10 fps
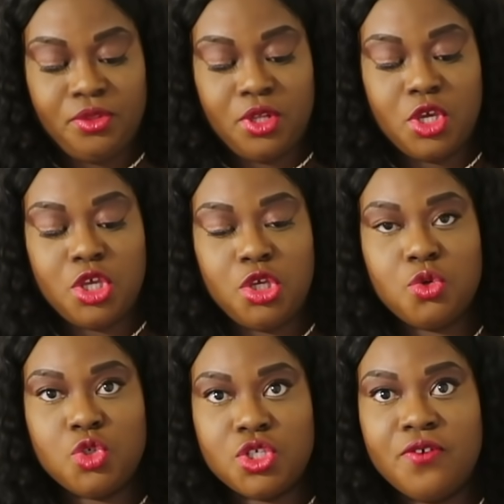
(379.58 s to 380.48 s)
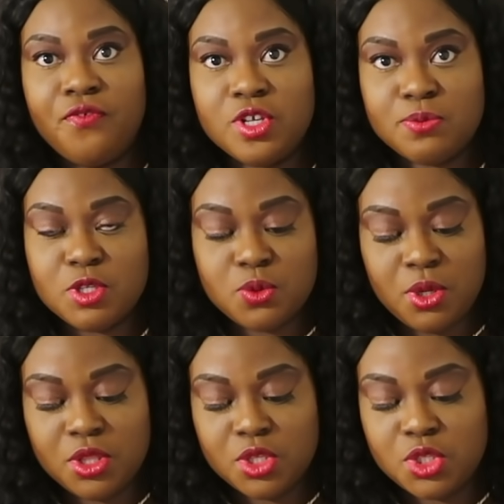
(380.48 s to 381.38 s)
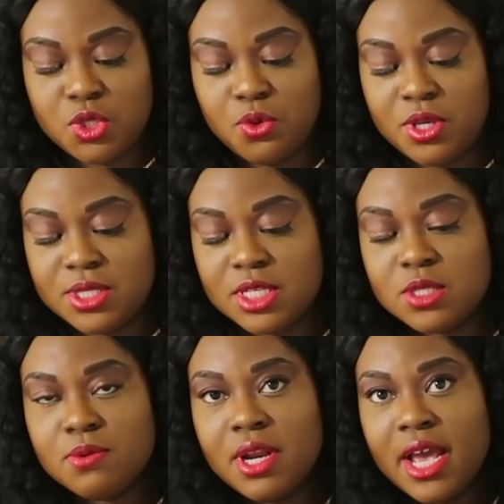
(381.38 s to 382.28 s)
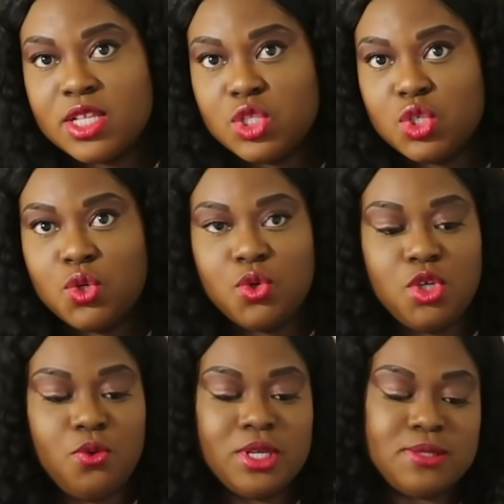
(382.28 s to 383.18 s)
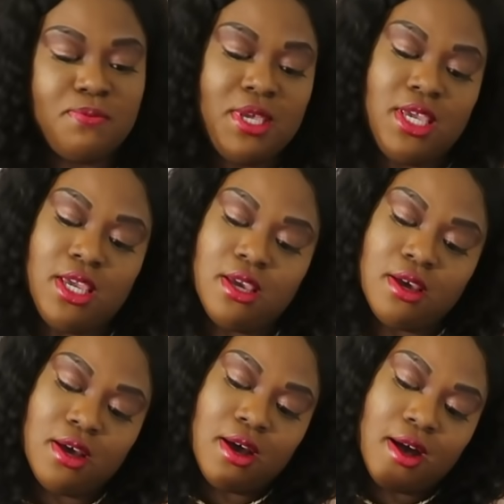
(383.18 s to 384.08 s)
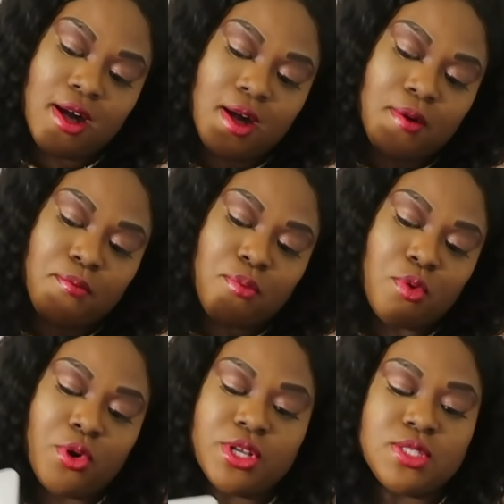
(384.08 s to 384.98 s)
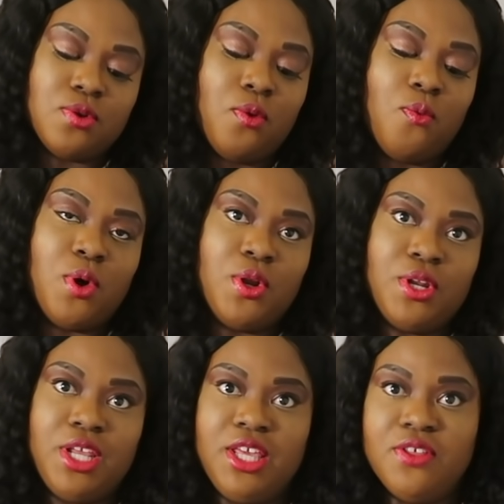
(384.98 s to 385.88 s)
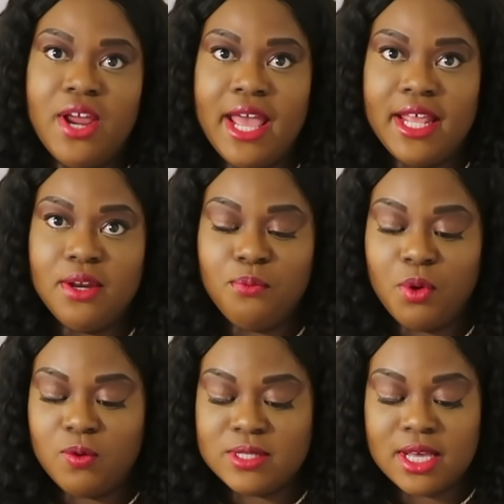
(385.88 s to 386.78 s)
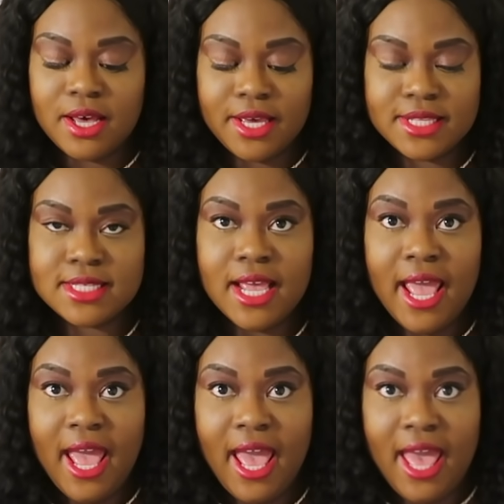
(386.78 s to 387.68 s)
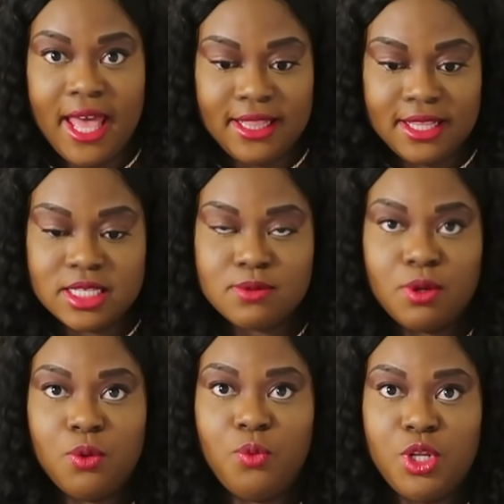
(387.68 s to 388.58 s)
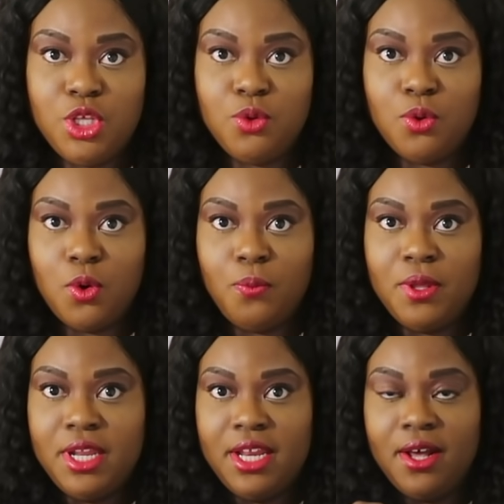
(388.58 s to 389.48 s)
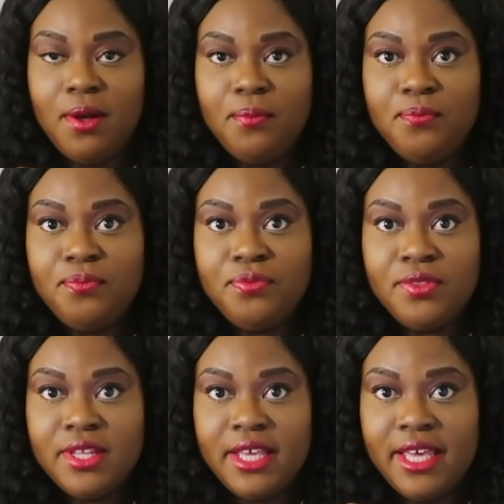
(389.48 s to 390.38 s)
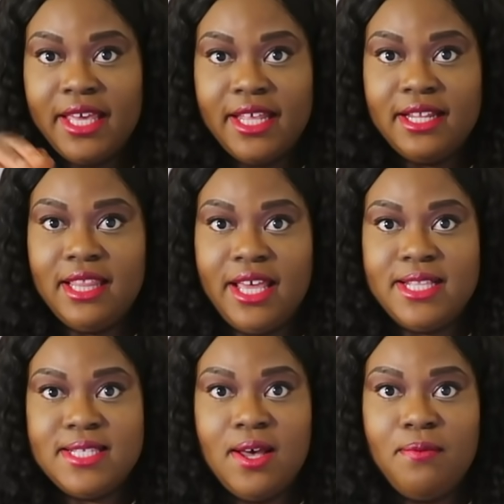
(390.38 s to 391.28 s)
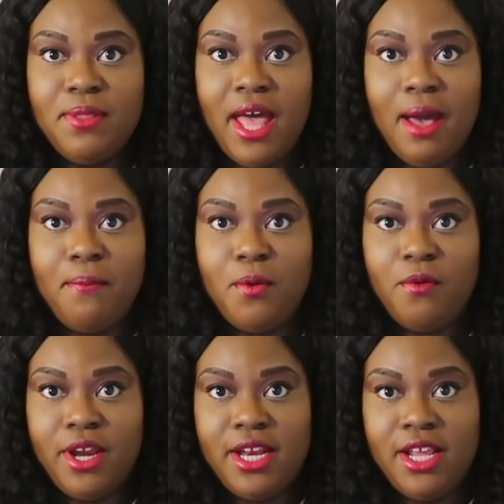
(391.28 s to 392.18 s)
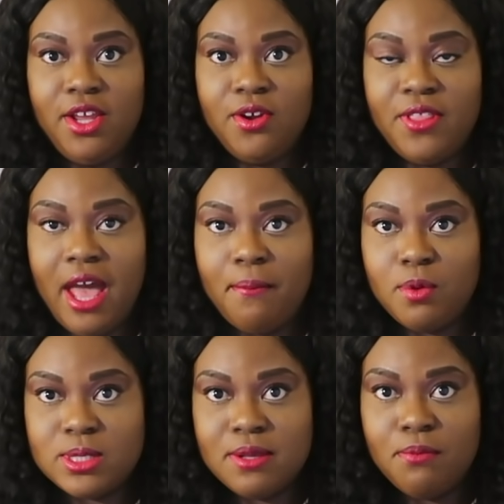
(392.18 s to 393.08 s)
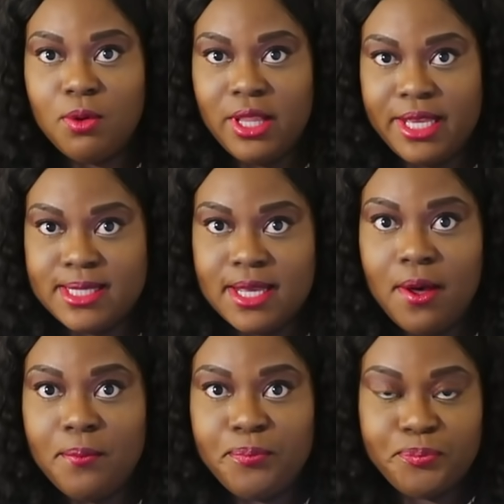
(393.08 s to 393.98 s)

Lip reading: huge difference between the two is this one has two USB ports, one on either end, both sides, and this one, when you open it up, it lights up. The Apple right here, the Apple symbol lights up.